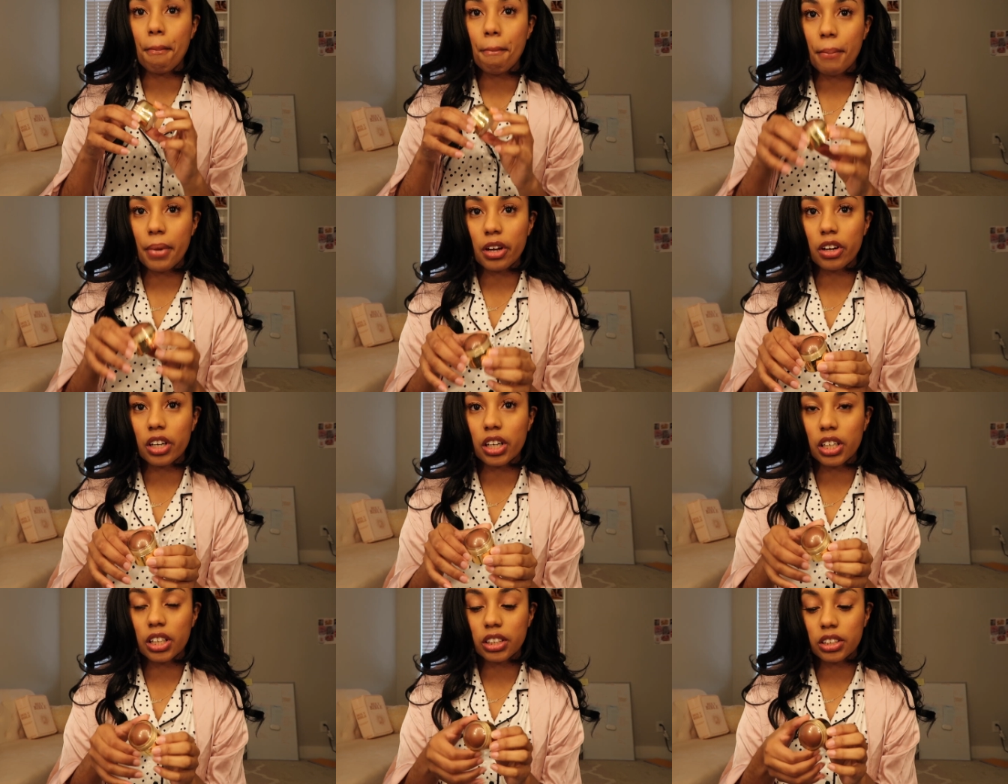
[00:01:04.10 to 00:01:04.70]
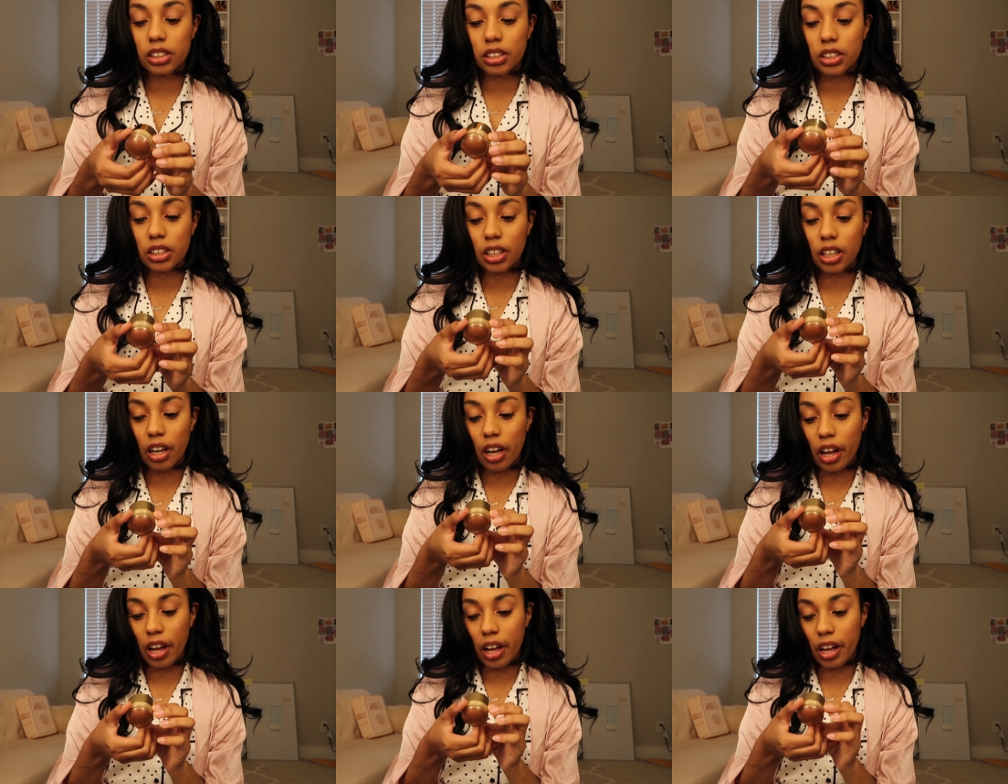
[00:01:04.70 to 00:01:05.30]
merit
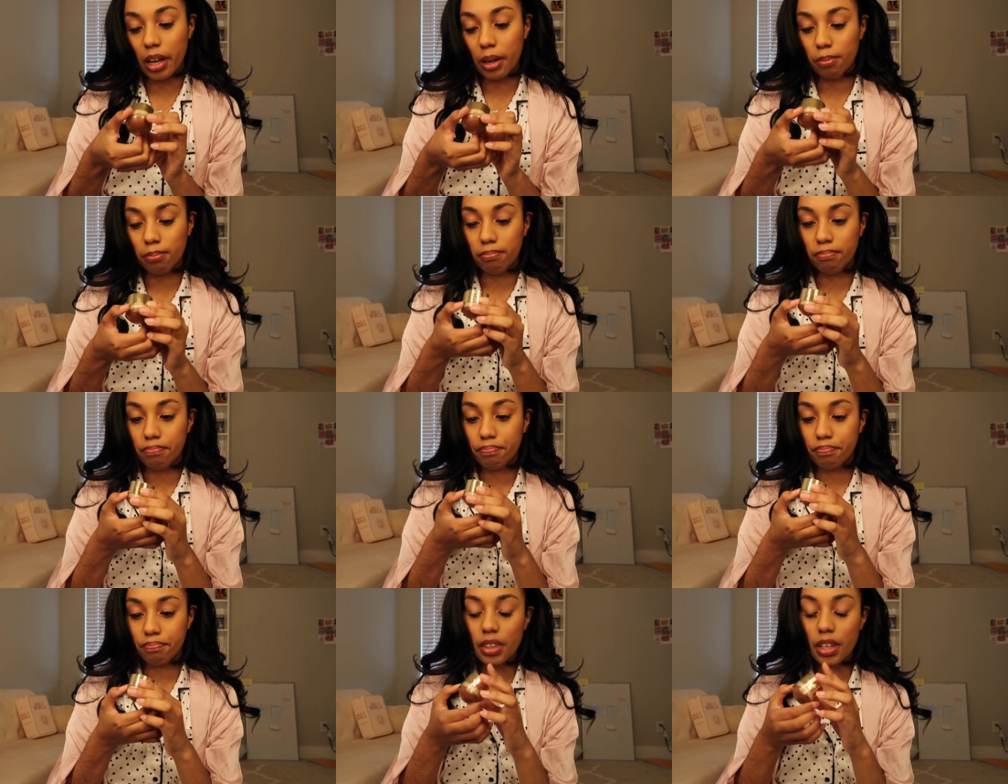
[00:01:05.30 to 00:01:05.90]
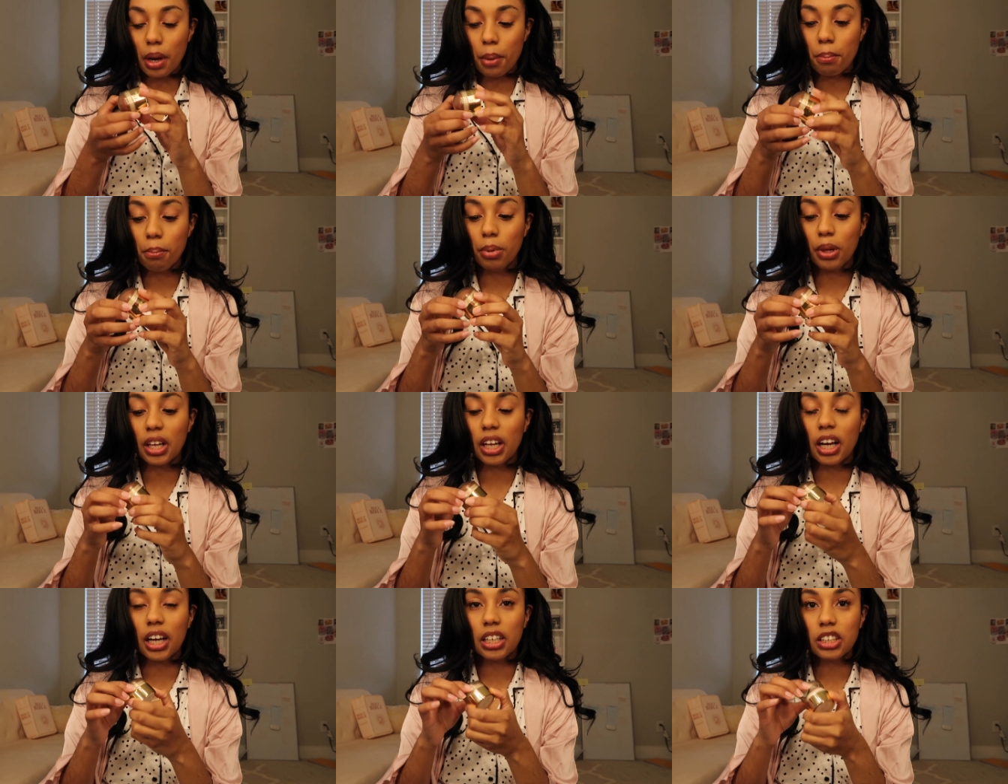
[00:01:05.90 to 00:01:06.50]
um,
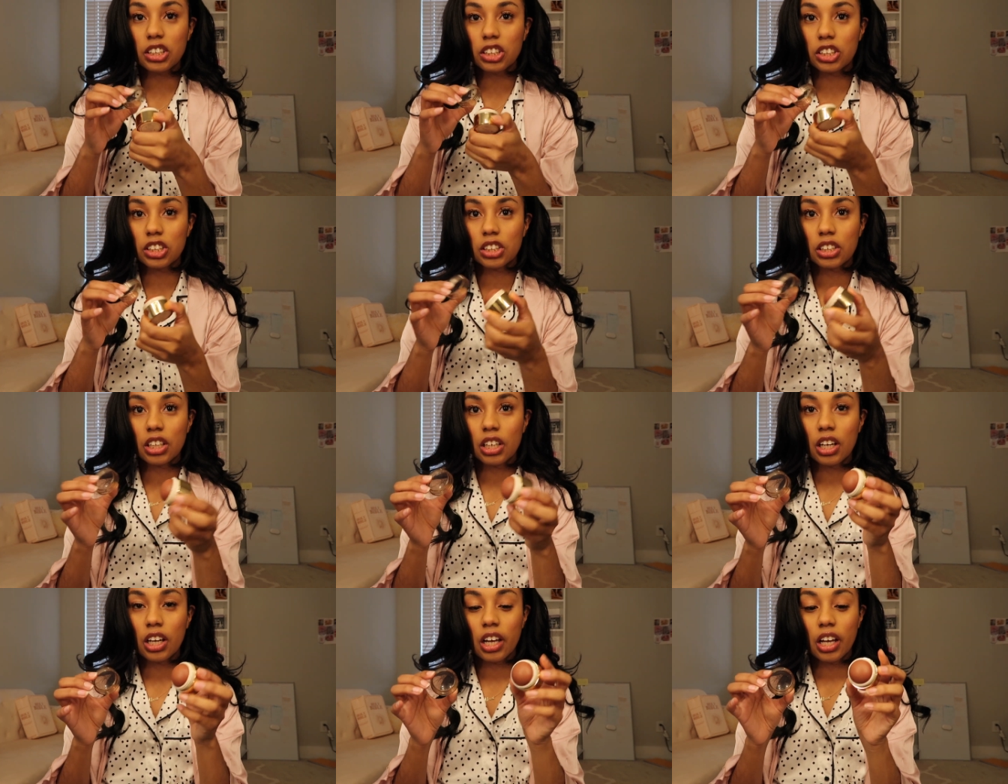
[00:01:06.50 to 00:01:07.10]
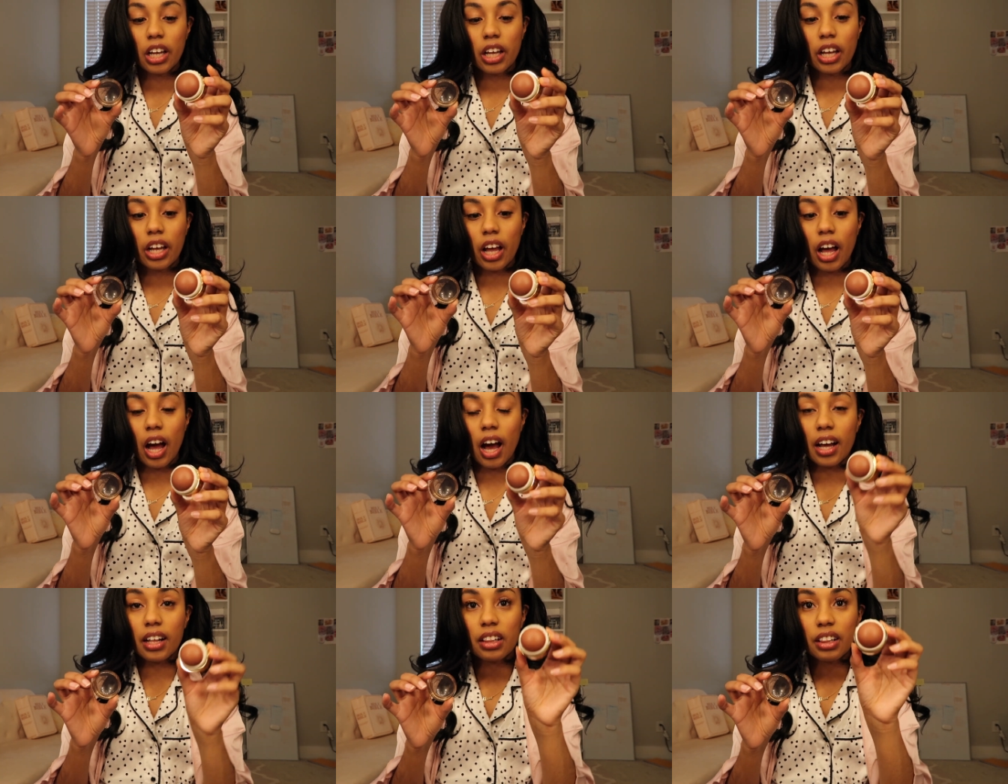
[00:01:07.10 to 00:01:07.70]
blush
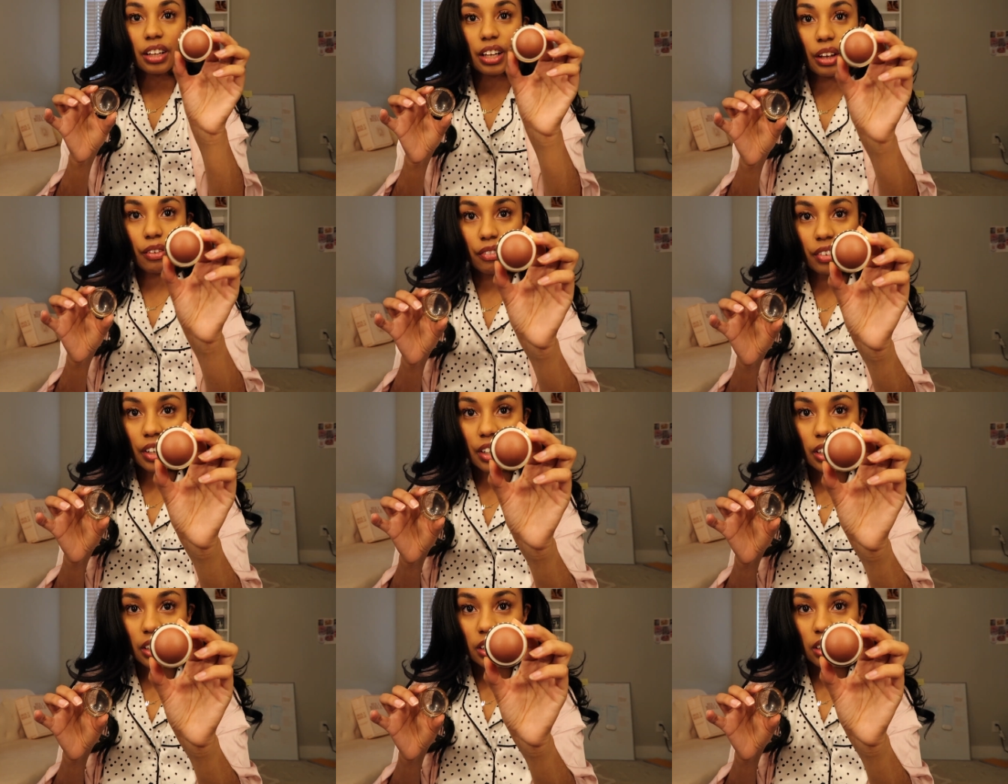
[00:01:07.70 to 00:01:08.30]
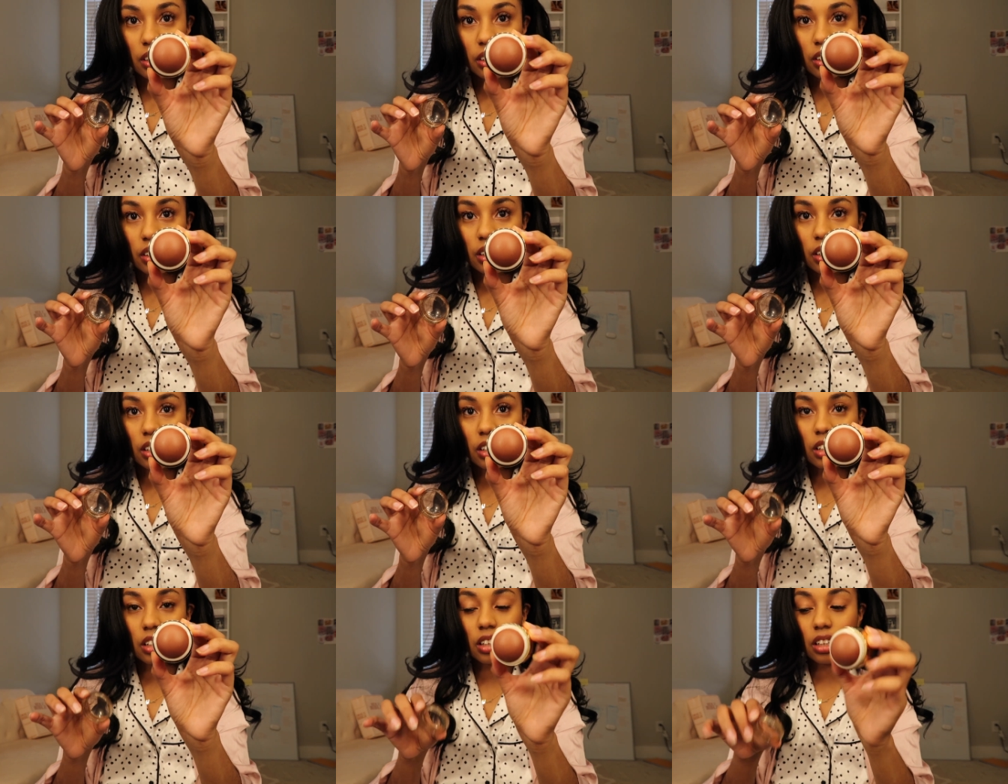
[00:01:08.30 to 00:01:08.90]
i love it
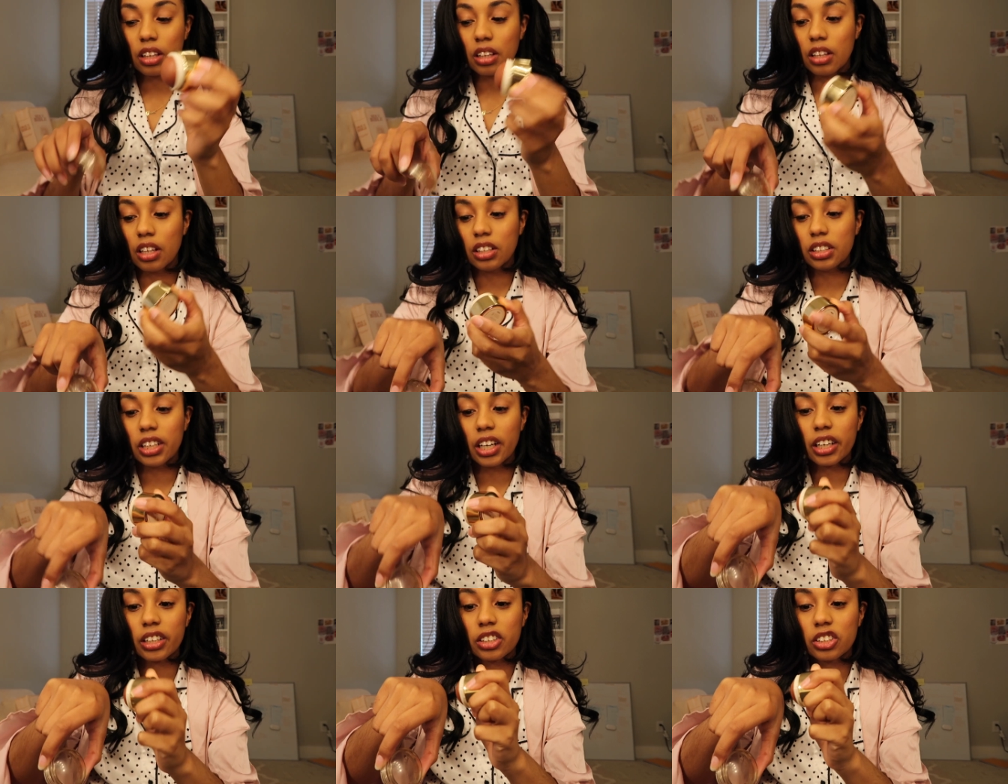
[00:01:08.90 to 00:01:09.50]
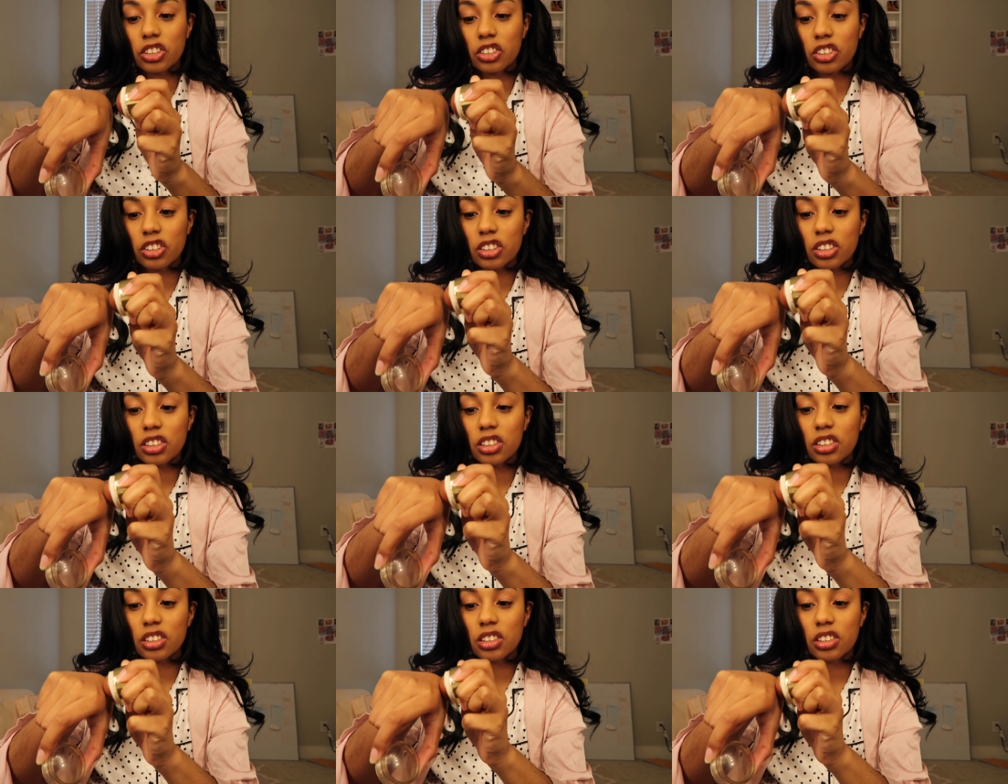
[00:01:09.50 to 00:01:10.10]
the
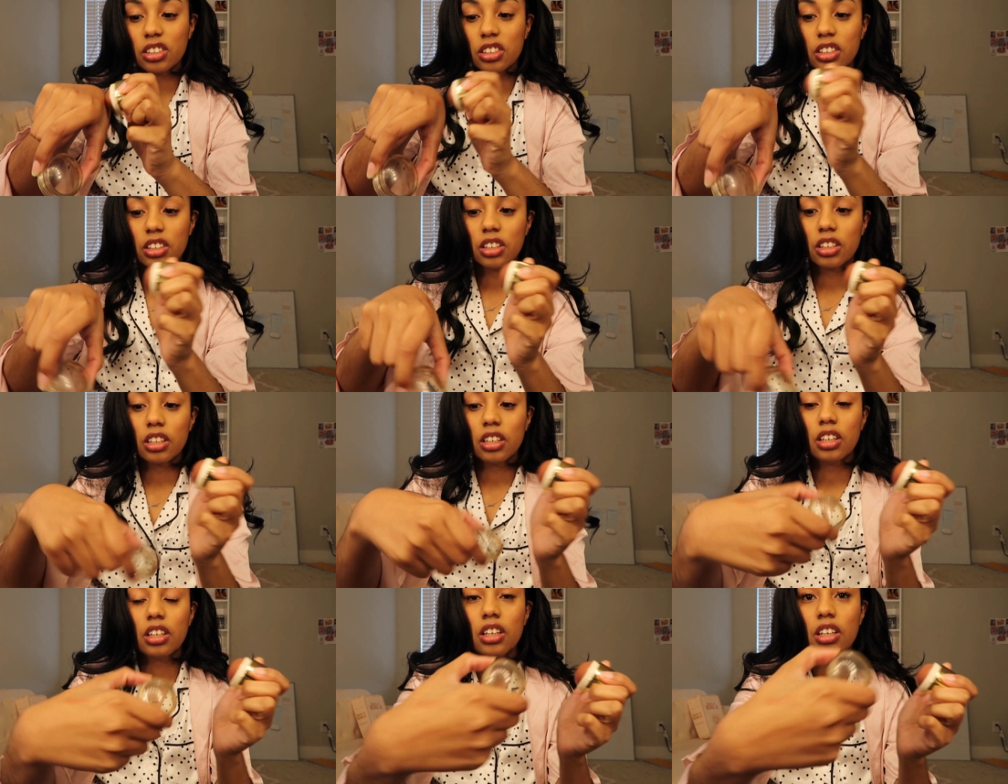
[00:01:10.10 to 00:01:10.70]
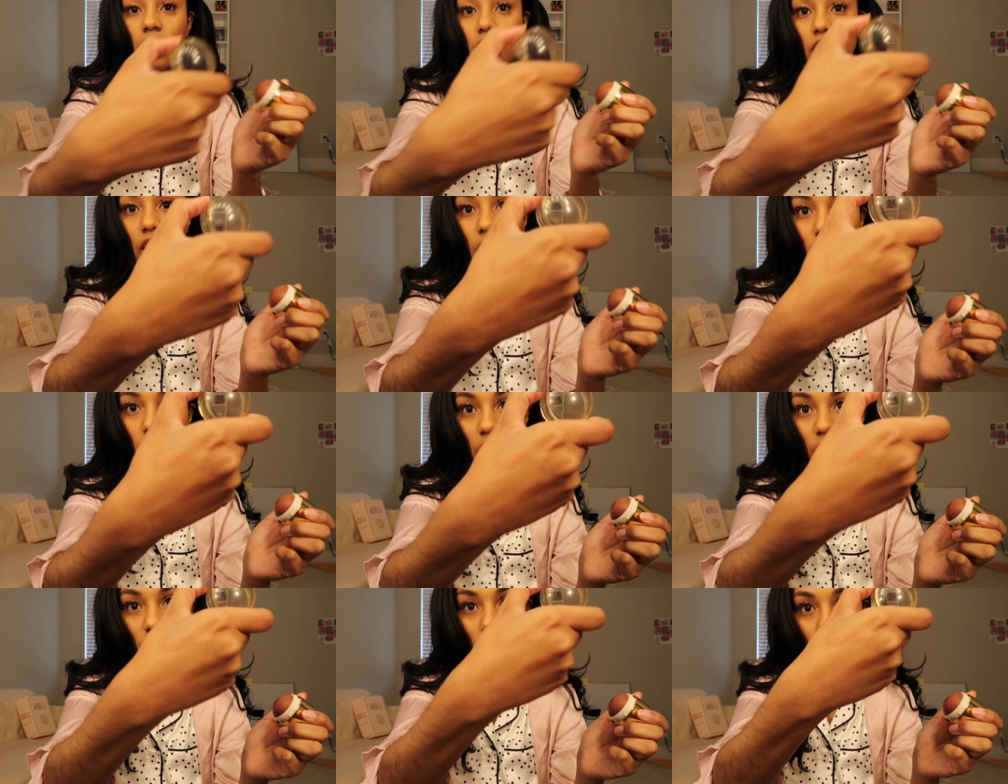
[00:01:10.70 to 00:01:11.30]
texture
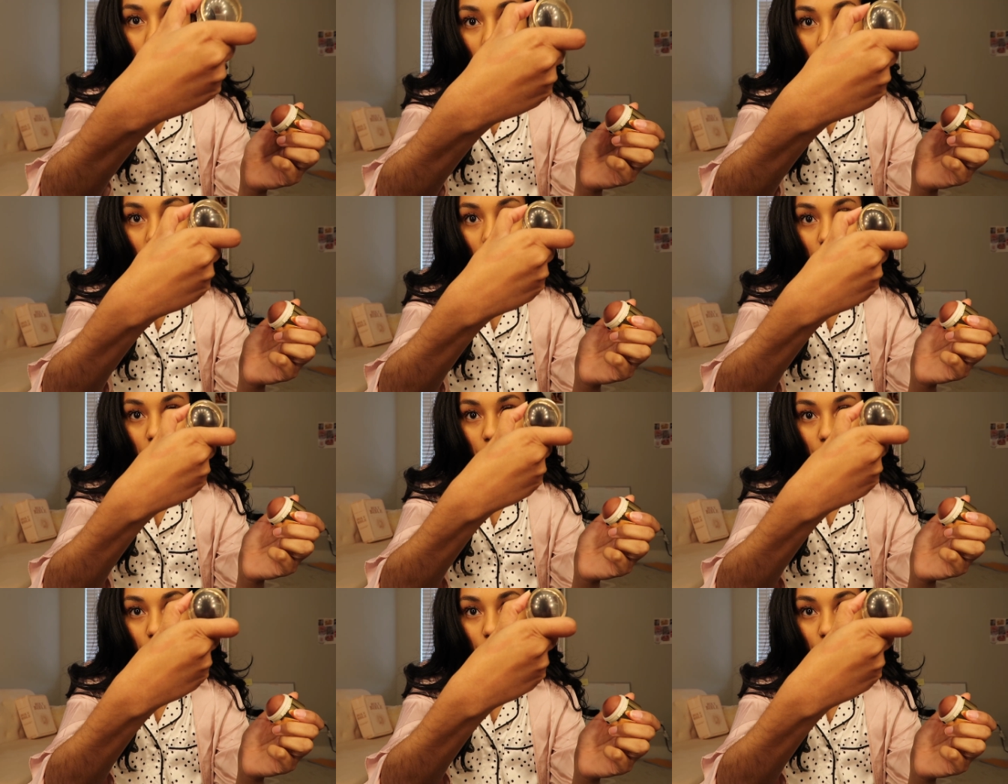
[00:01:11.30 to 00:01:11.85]
look at that